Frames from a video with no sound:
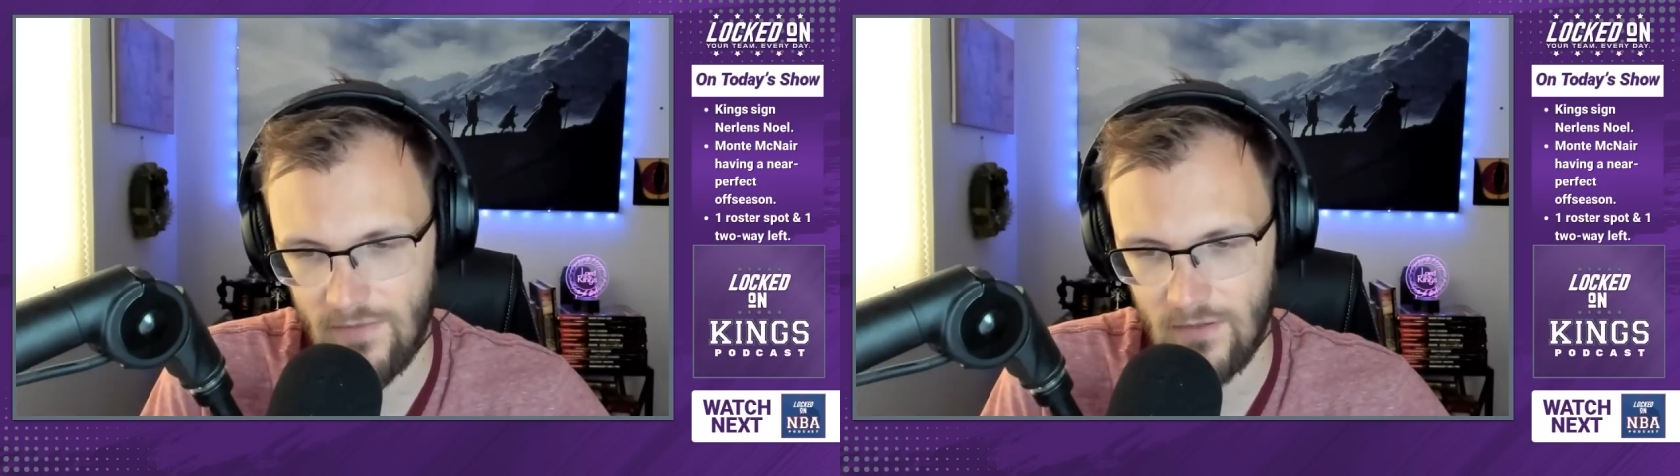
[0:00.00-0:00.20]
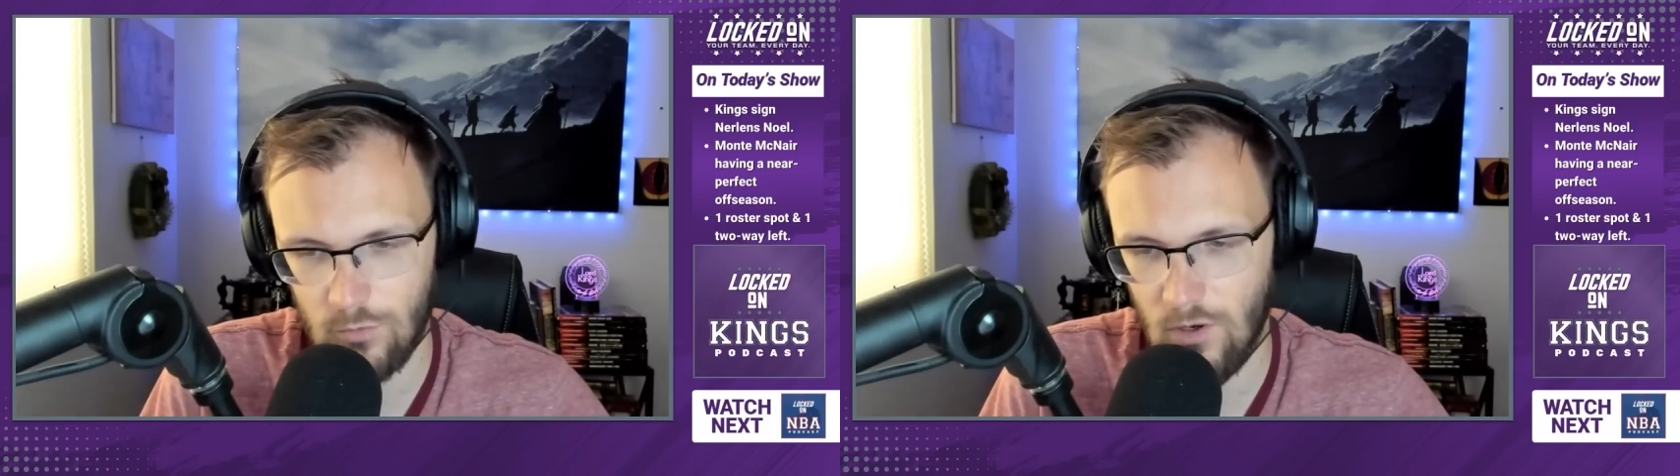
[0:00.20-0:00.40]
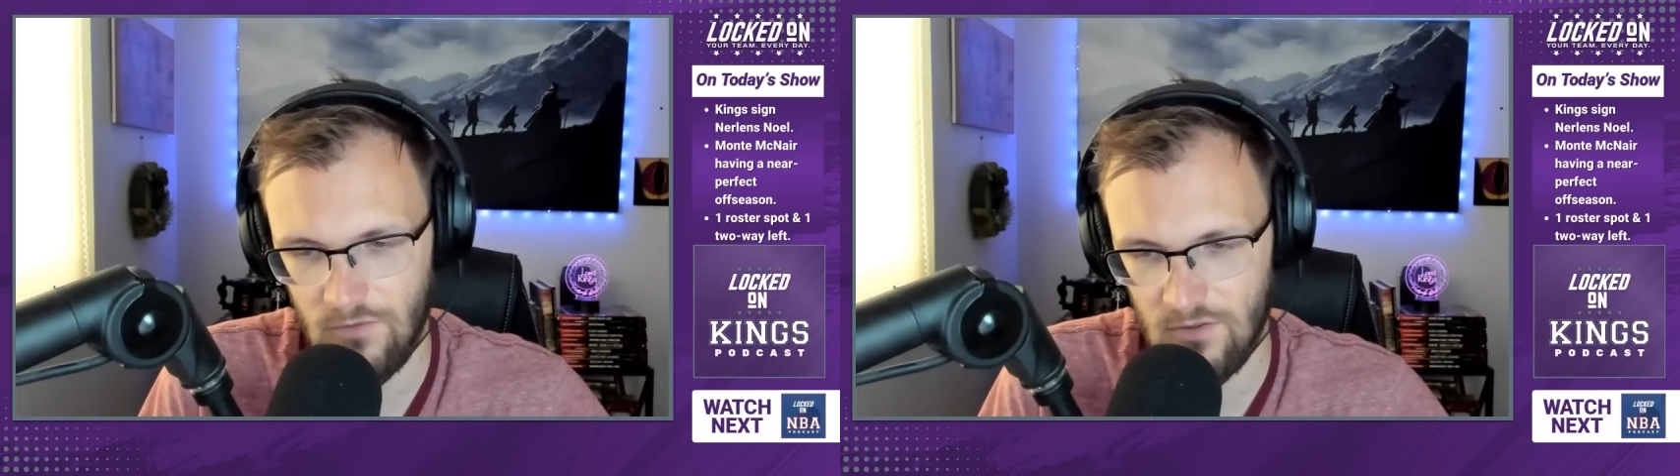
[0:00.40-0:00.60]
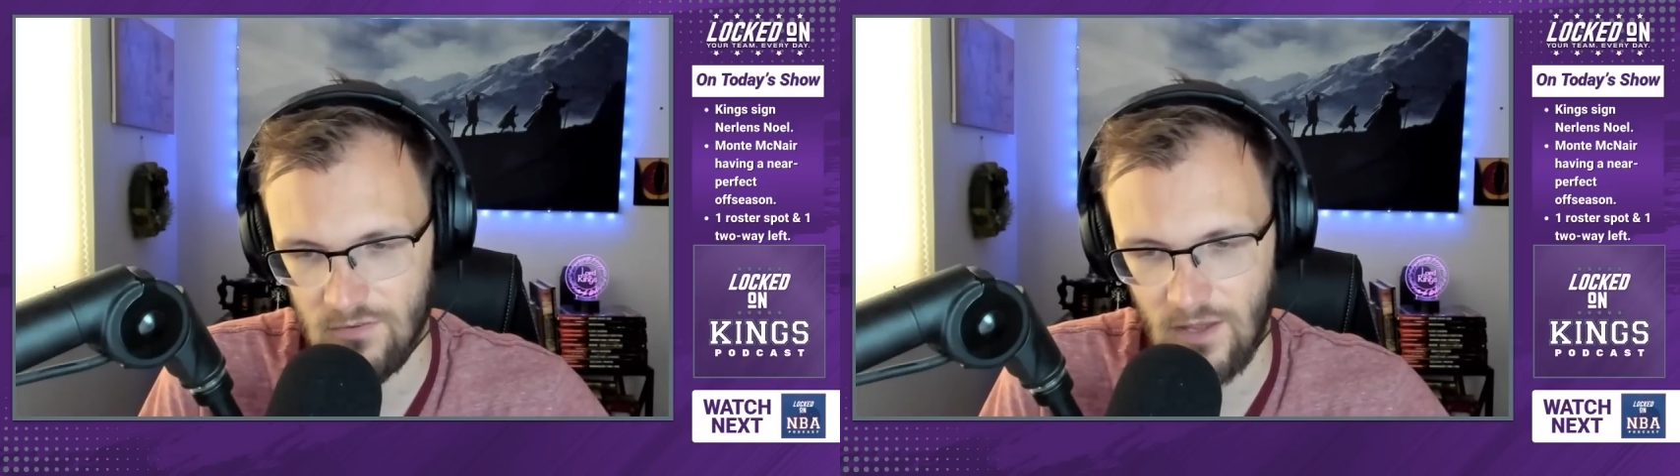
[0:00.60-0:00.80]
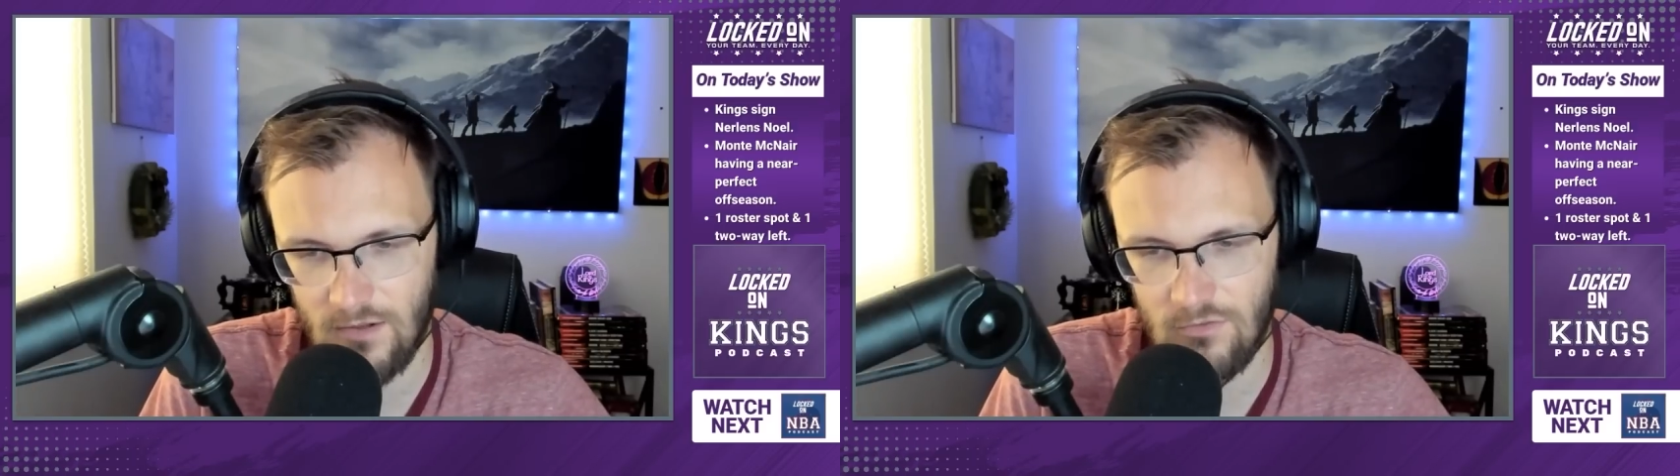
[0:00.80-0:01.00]
That's one of his
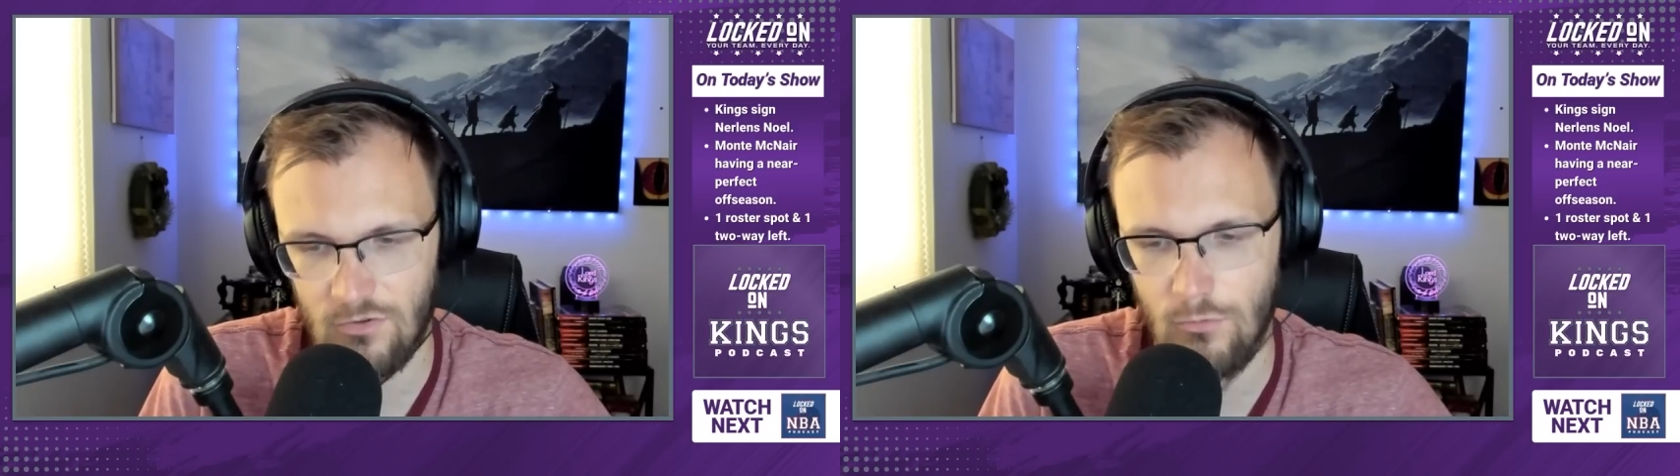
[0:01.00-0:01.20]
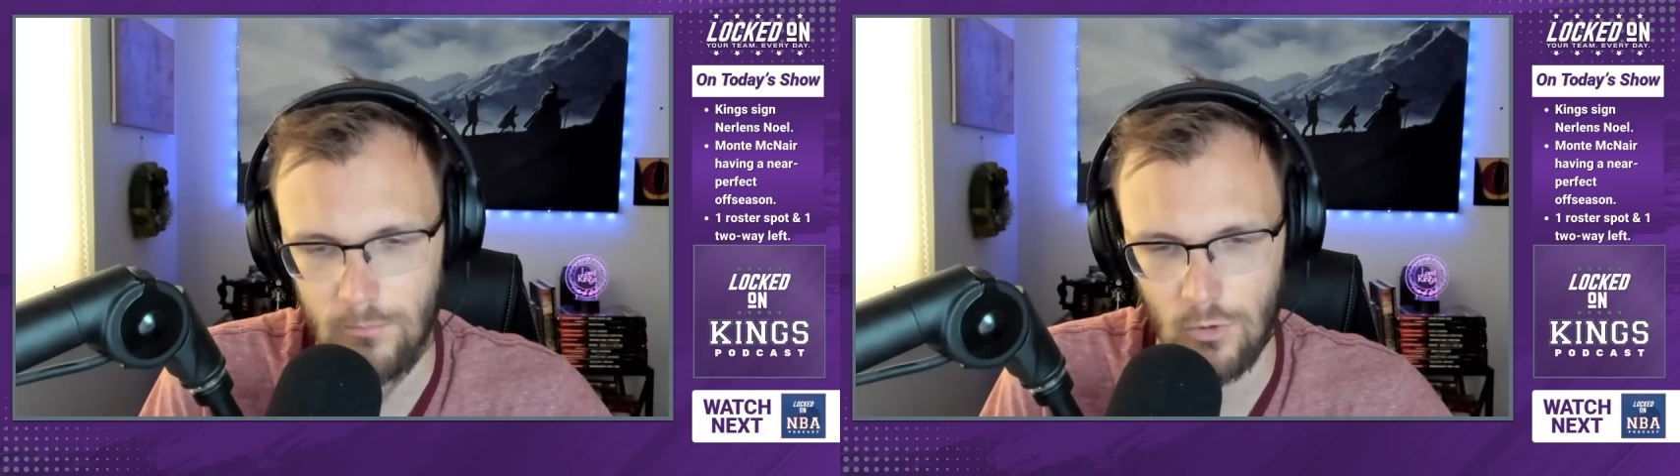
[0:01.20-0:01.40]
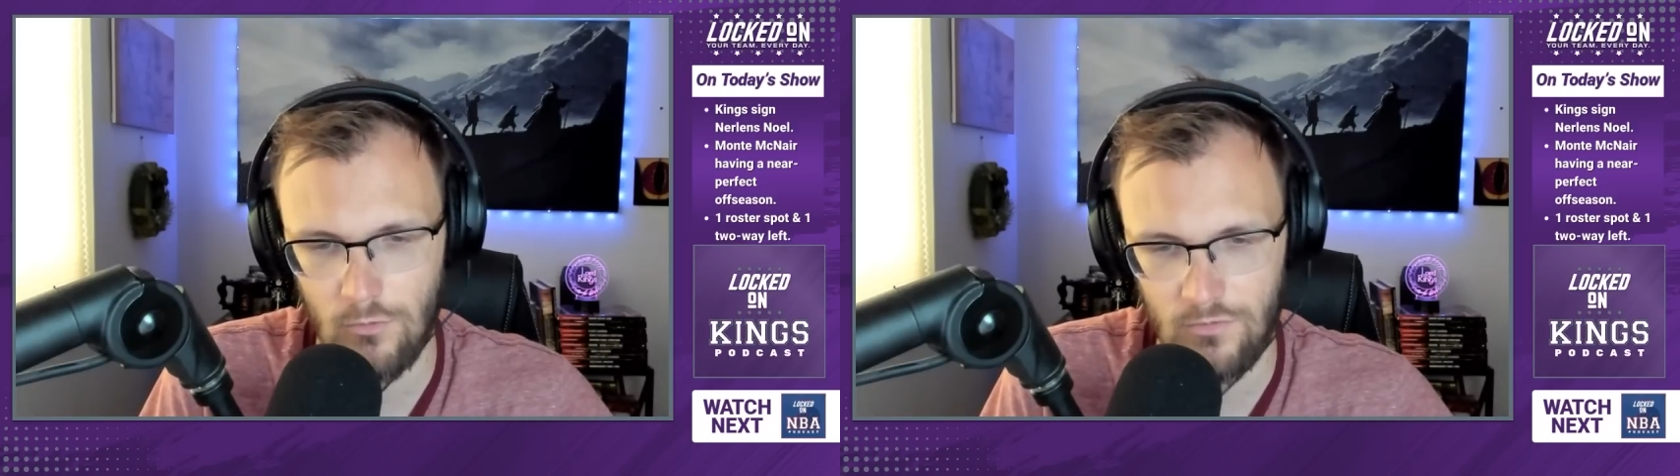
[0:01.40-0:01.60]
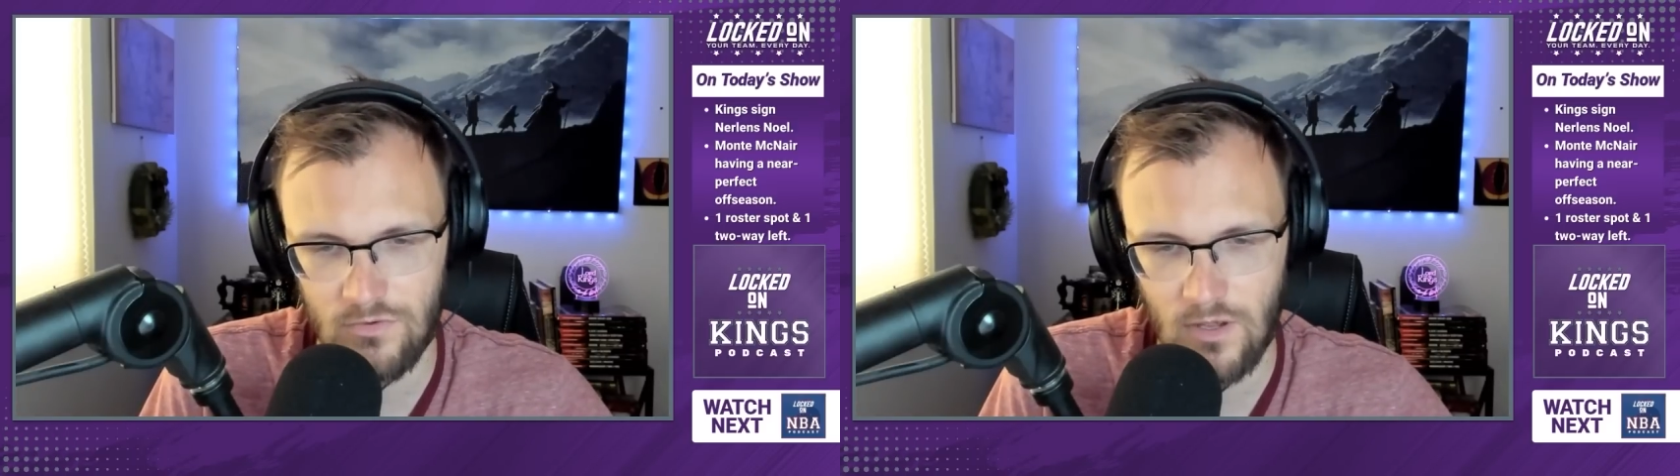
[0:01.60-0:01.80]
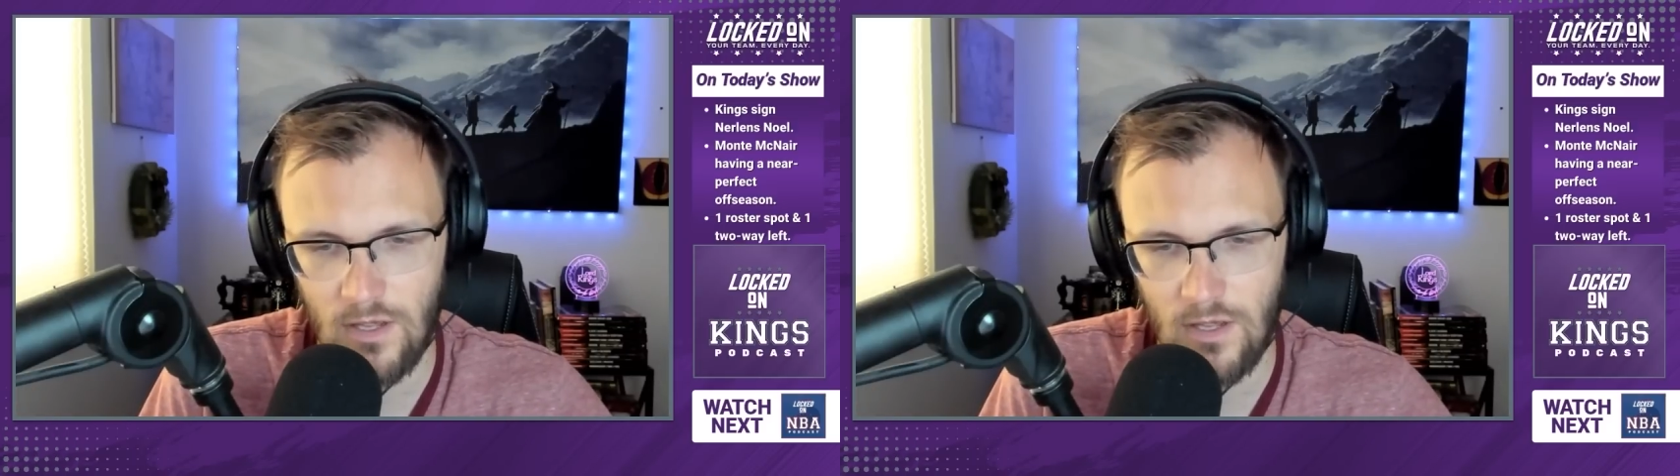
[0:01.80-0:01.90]
like two moves